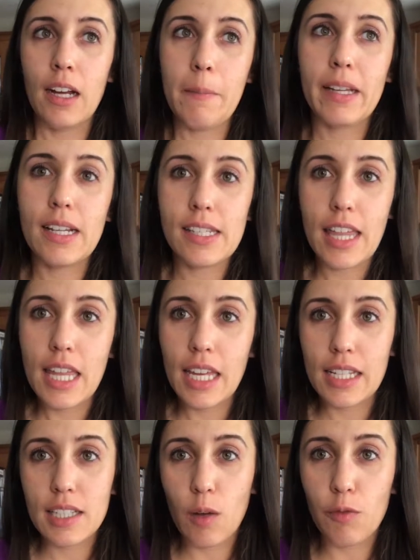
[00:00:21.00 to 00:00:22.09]
because I think
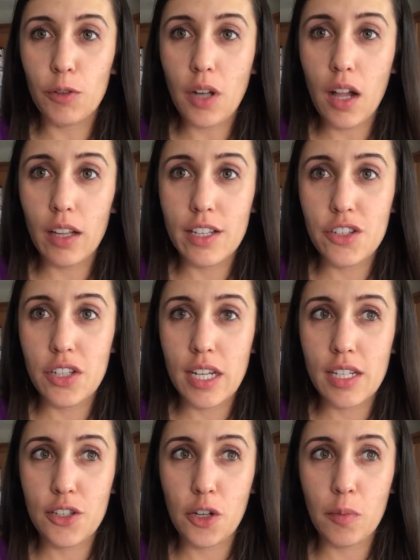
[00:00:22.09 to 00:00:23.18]
it's helpful knowledge in
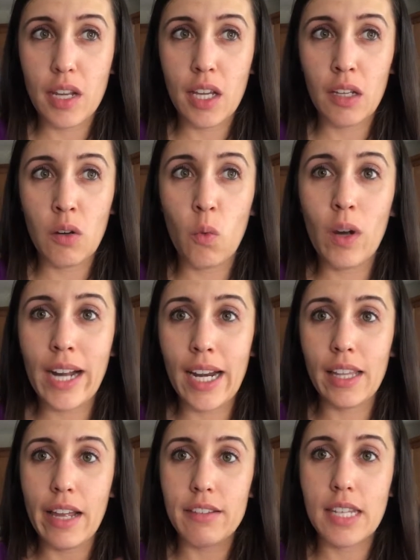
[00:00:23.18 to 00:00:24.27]
determining what kind
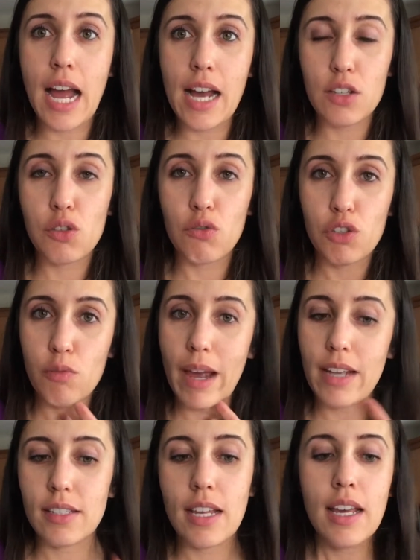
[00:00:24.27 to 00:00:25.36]
of lifestyle suits you
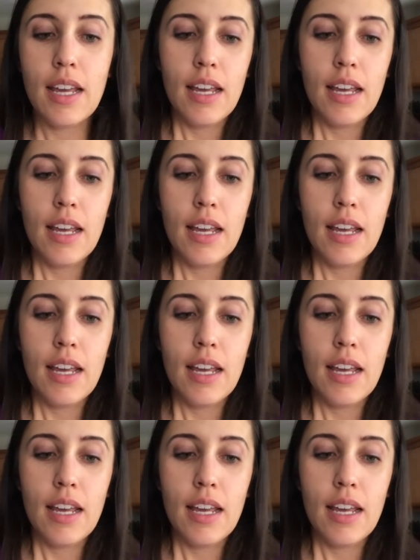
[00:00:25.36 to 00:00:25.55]
best.